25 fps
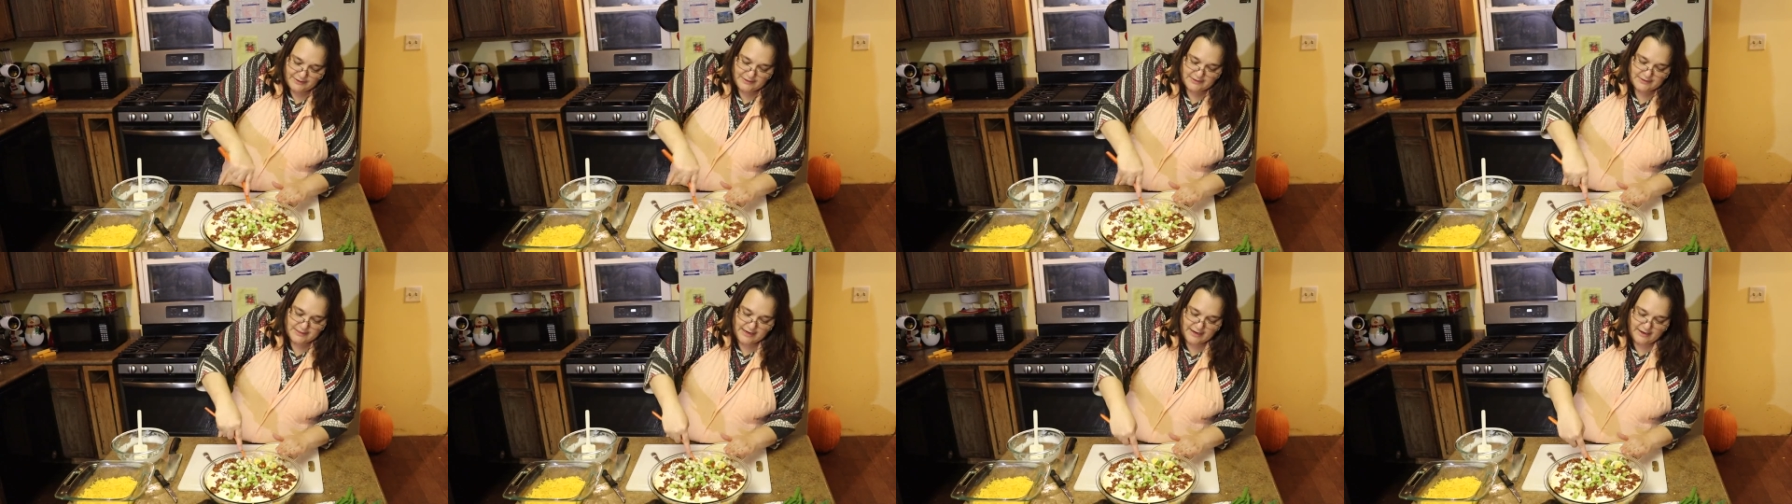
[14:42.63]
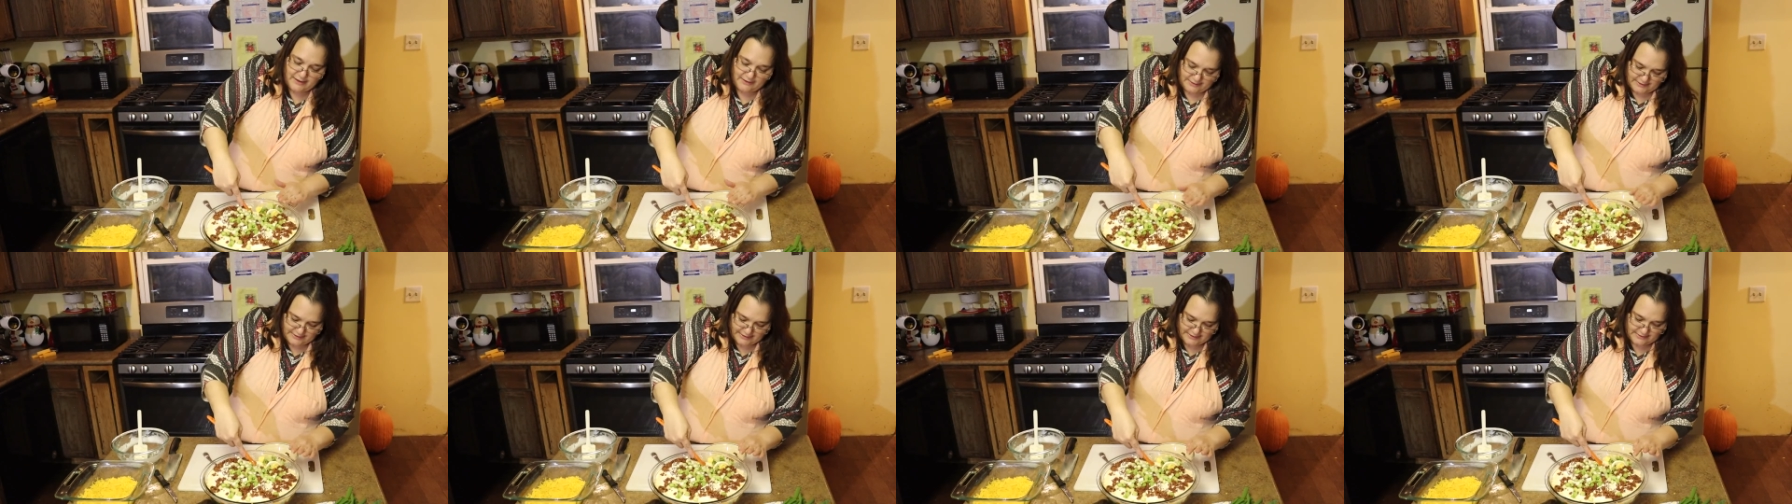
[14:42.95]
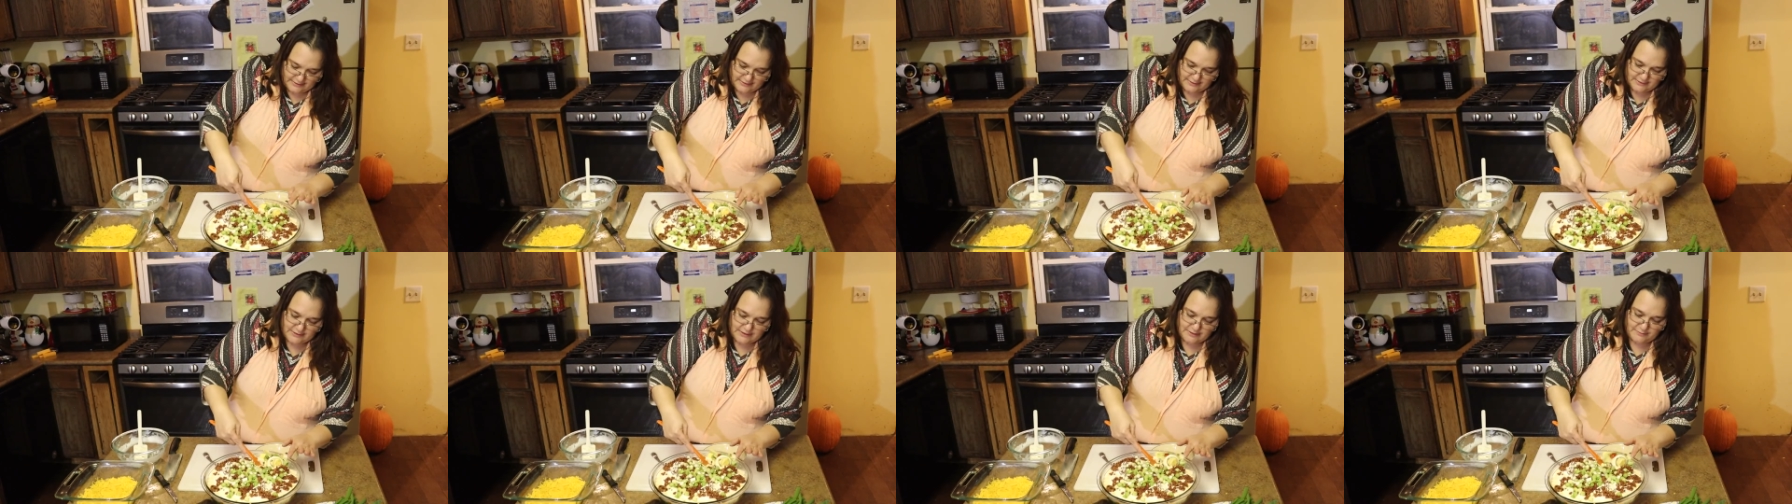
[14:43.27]
salad
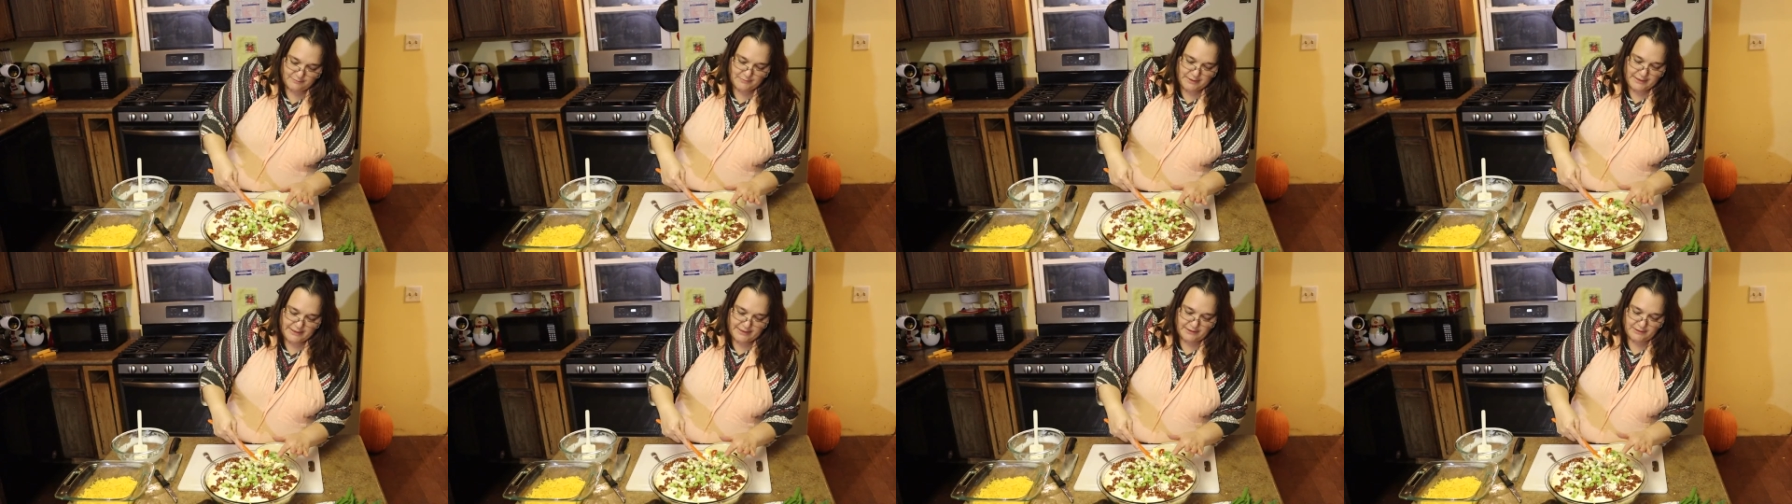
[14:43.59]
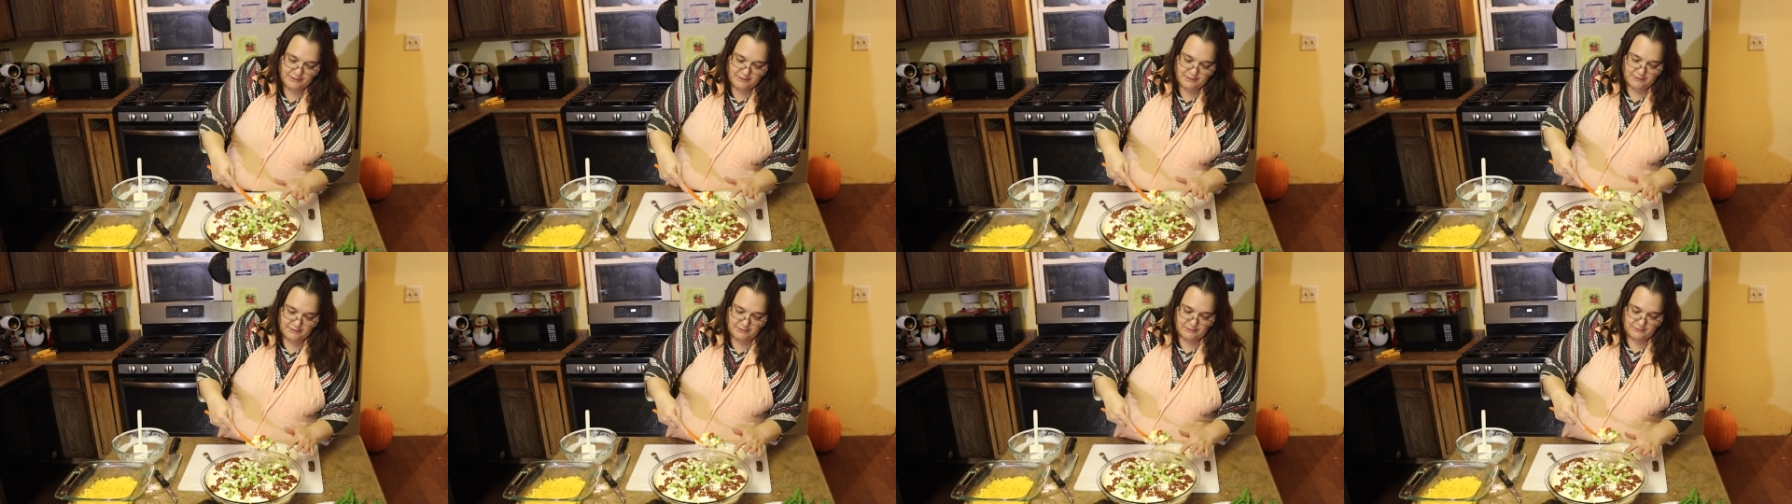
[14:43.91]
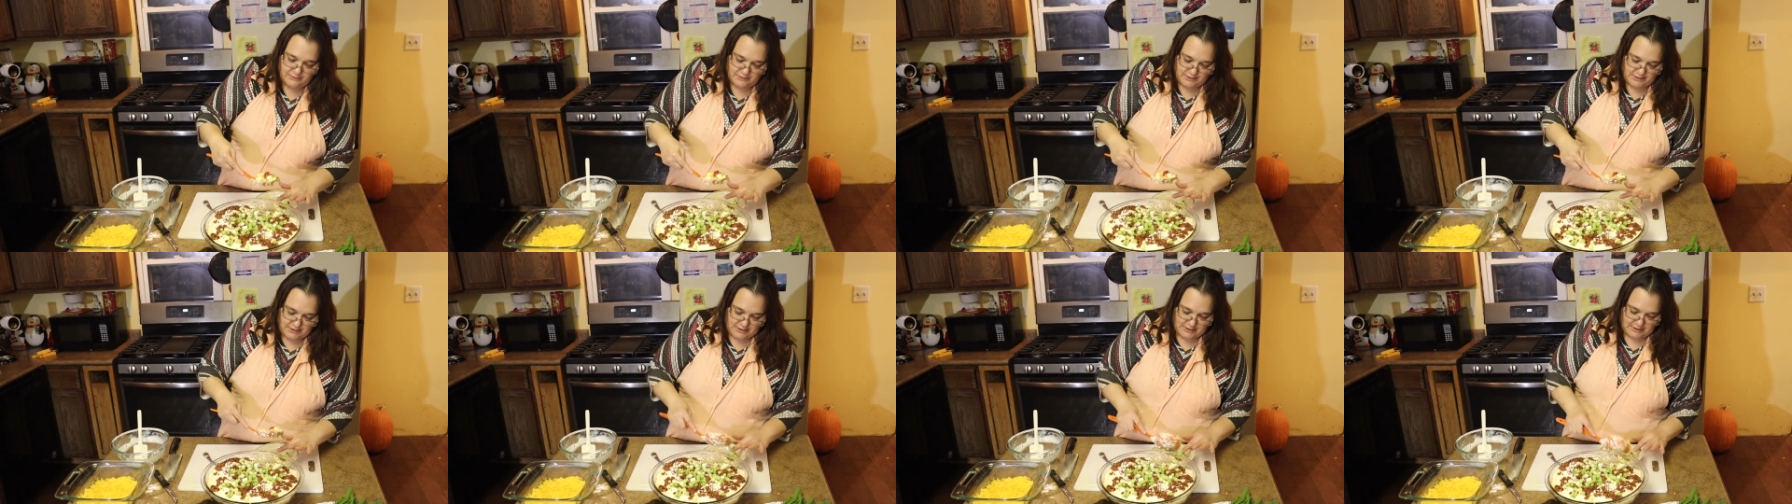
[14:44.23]
and
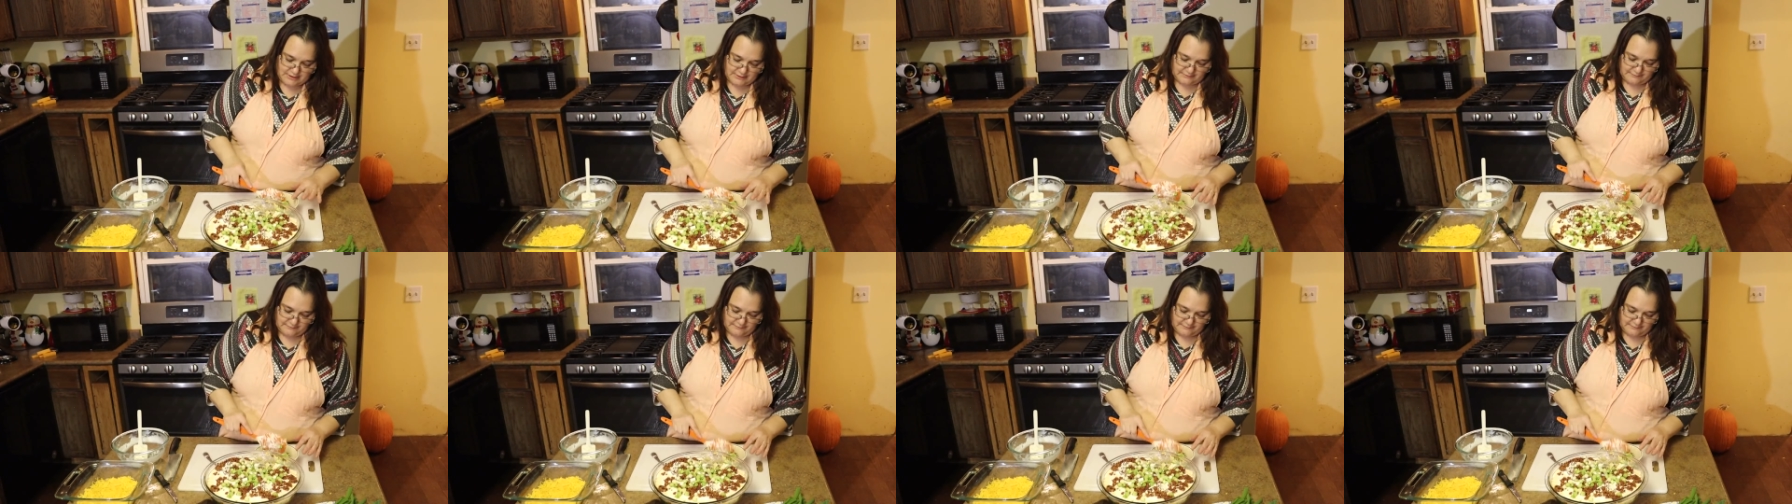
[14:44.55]
tomatoes.